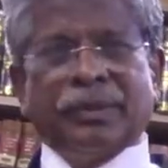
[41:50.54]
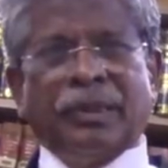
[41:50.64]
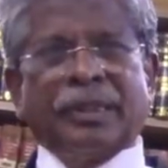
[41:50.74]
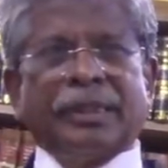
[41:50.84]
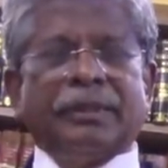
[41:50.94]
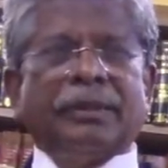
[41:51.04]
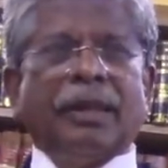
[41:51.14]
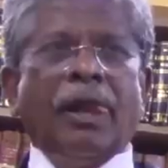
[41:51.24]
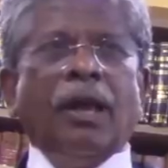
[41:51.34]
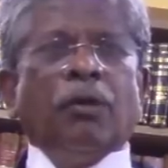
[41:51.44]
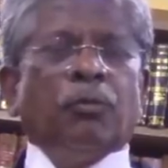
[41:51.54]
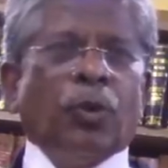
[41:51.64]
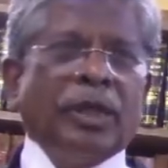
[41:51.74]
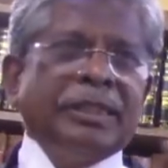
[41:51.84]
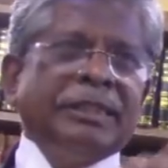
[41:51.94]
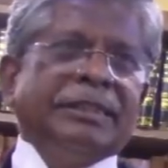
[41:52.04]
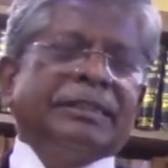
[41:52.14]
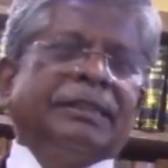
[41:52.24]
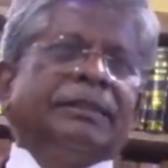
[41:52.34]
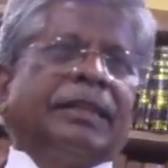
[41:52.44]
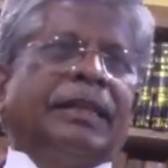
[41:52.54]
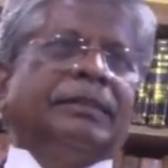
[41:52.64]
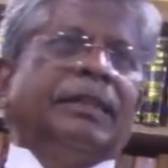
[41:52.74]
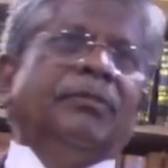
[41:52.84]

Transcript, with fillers: All right. Police registers a case and